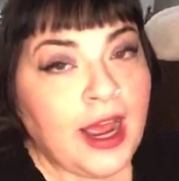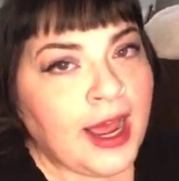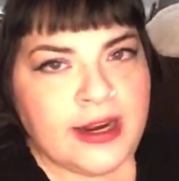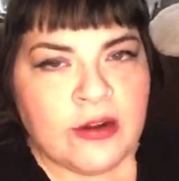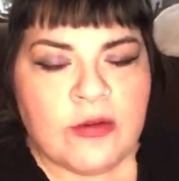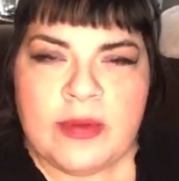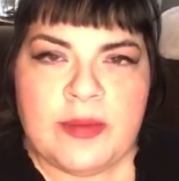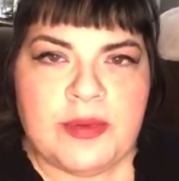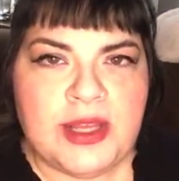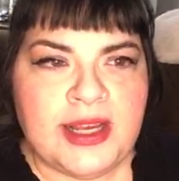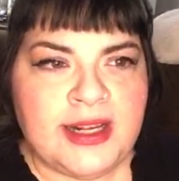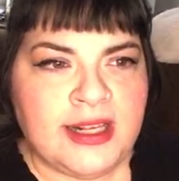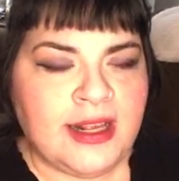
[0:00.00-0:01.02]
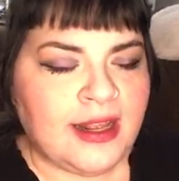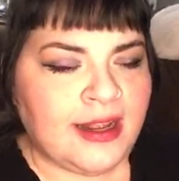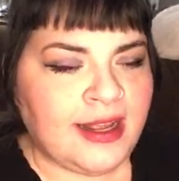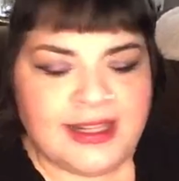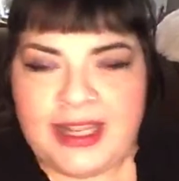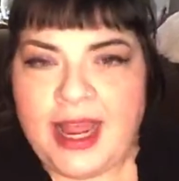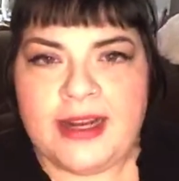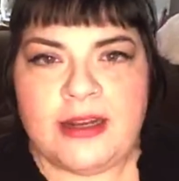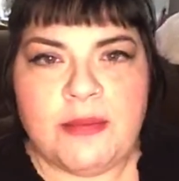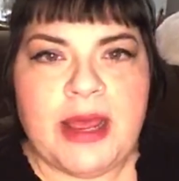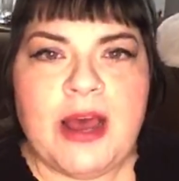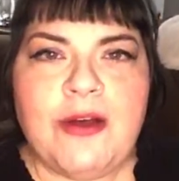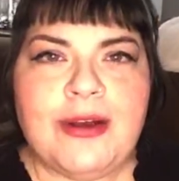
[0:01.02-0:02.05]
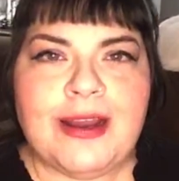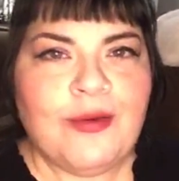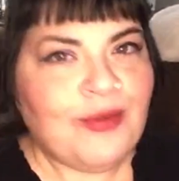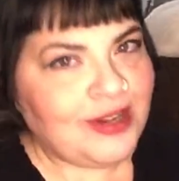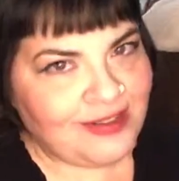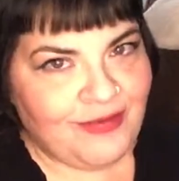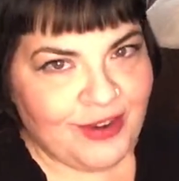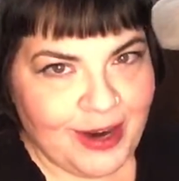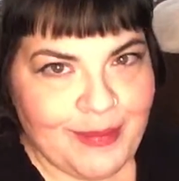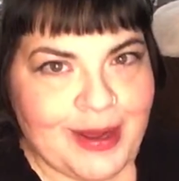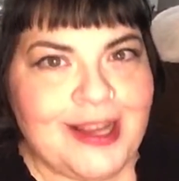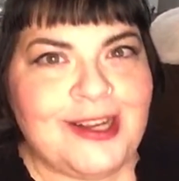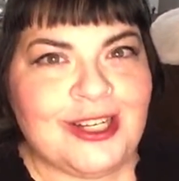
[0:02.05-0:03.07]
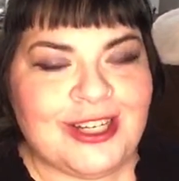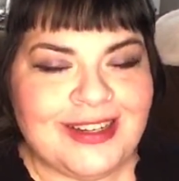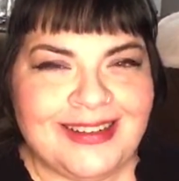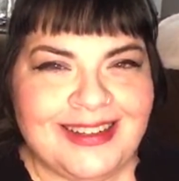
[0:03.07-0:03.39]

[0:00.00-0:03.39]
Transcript: I don't remember the exact amount. It wasn't very much.